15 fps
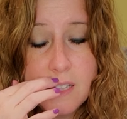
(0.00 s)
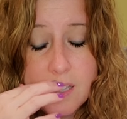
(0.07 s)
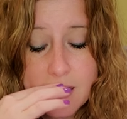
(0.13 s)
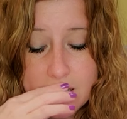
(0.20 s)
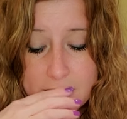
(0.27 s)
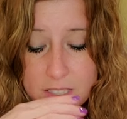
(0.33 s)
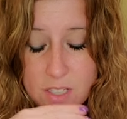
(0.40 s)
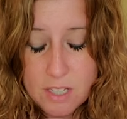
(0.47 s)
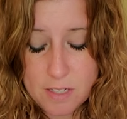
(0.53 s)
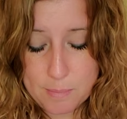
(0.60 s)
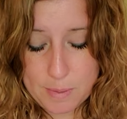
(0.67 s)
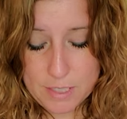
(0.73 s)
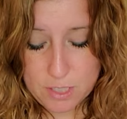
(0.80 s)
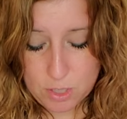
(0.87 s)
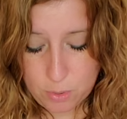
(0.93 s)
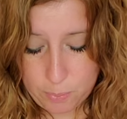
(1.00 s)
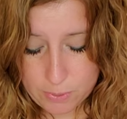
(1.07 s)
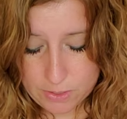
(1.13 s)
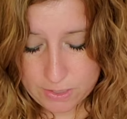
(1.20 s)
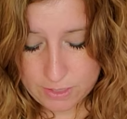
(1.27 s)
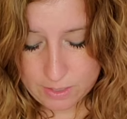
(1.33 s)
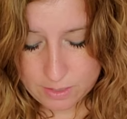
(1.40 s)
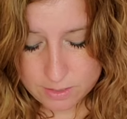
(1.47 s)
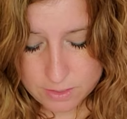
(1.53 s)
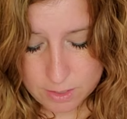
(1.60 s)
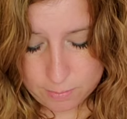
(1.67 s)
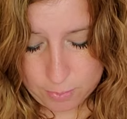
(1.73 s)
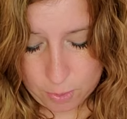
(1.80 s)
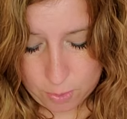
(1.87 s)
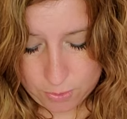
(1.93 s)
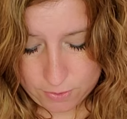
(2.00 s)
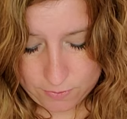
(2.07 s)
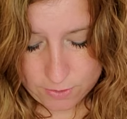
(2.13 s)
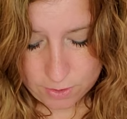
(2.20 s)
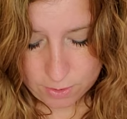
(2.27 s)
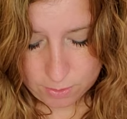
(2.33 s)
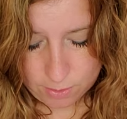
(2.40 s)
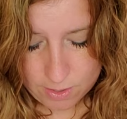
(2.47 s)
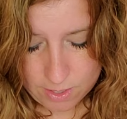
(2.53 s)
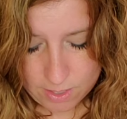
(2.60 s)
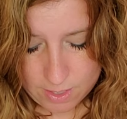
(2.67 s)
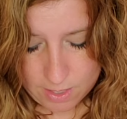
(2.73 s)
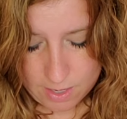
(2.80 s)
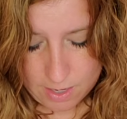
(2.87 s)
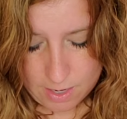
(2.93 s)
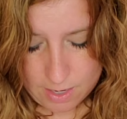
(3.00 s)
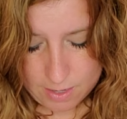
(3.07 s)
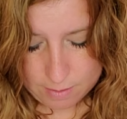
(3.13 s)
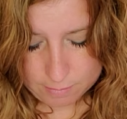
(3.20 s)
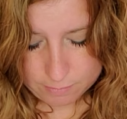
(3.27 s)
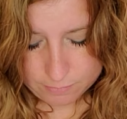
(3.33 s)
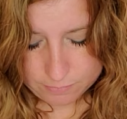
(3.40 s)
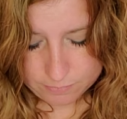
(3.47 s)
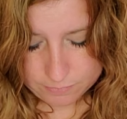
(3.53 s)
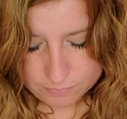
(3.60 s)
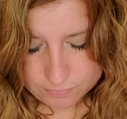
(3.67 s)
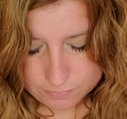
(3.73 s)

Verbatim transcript: Like it's going to be super clear to both of you. Um,